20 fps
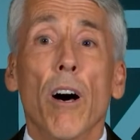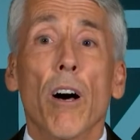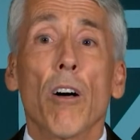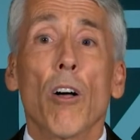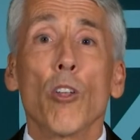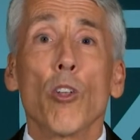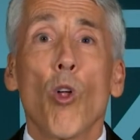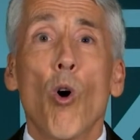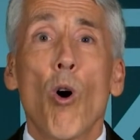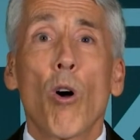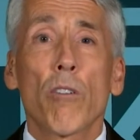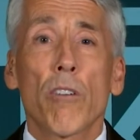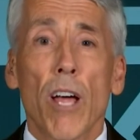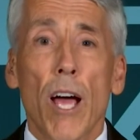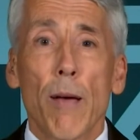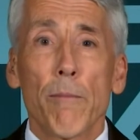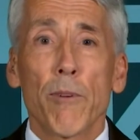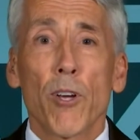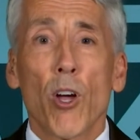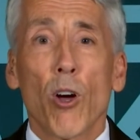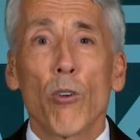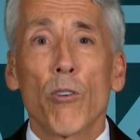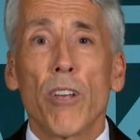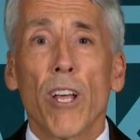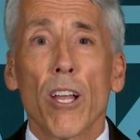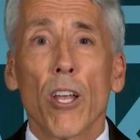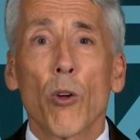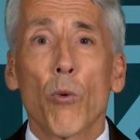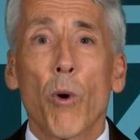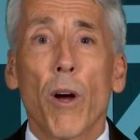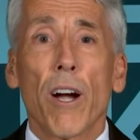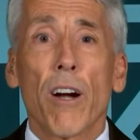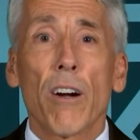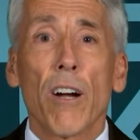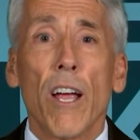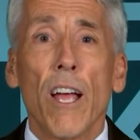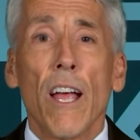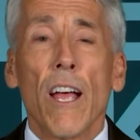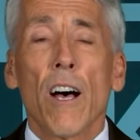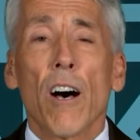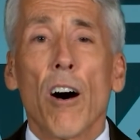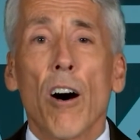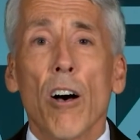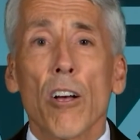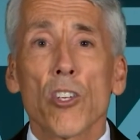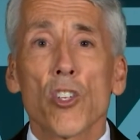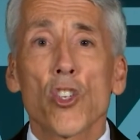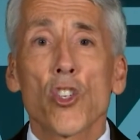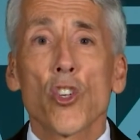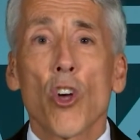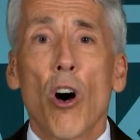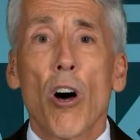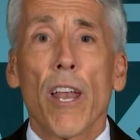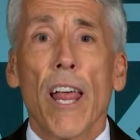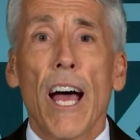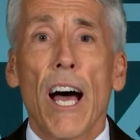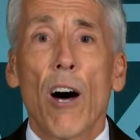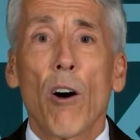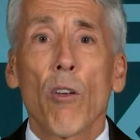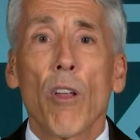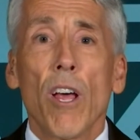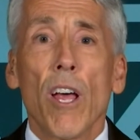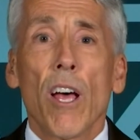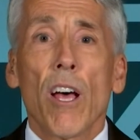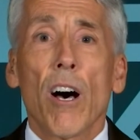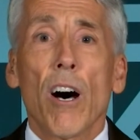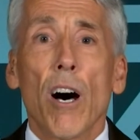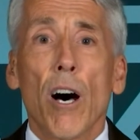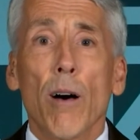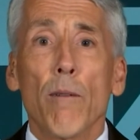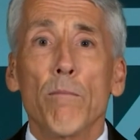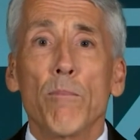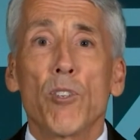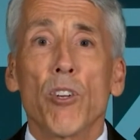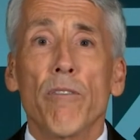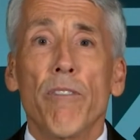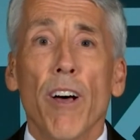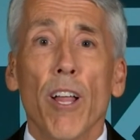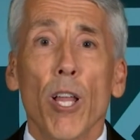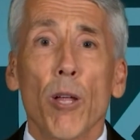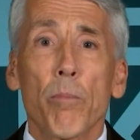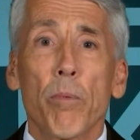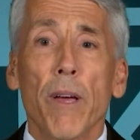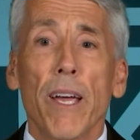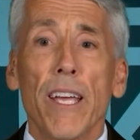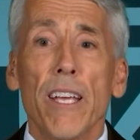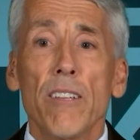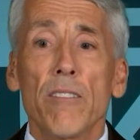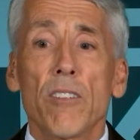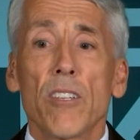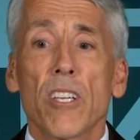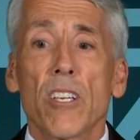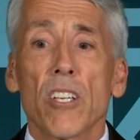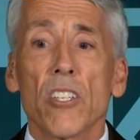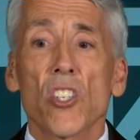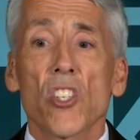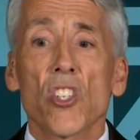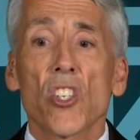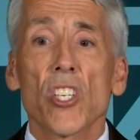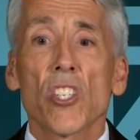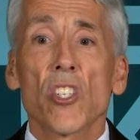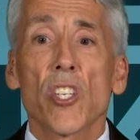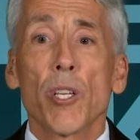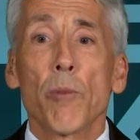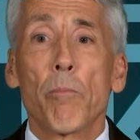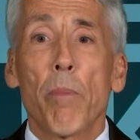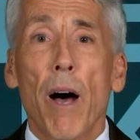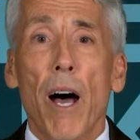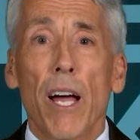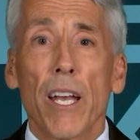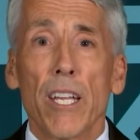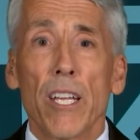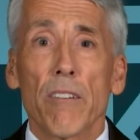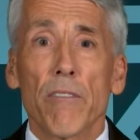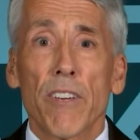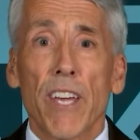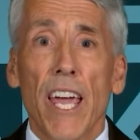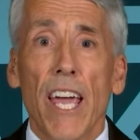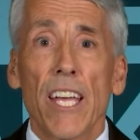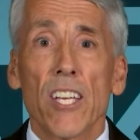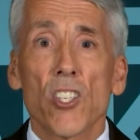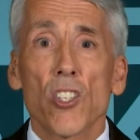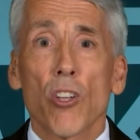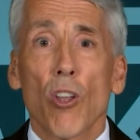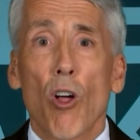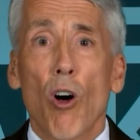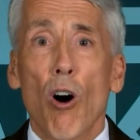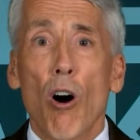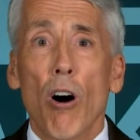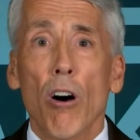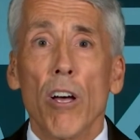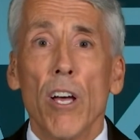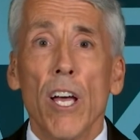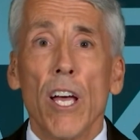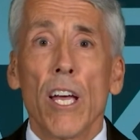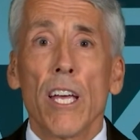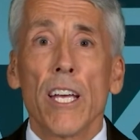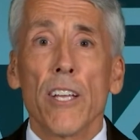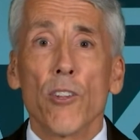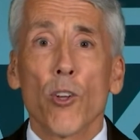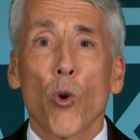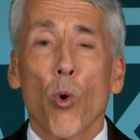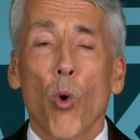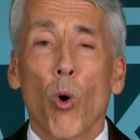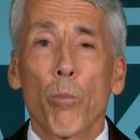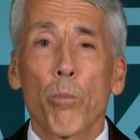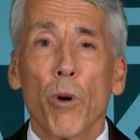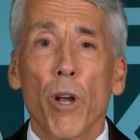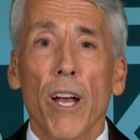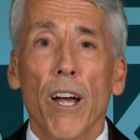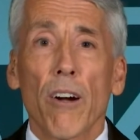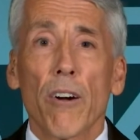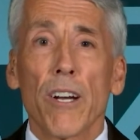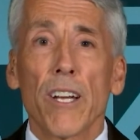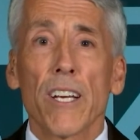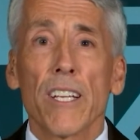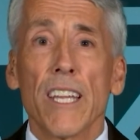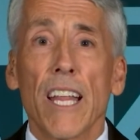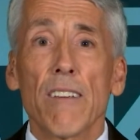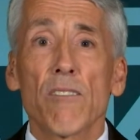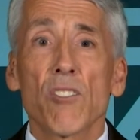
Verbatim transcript: uh, a long time ago, Delaware uh, sought out, uh, develop a consistent body of case law in the corporate area, and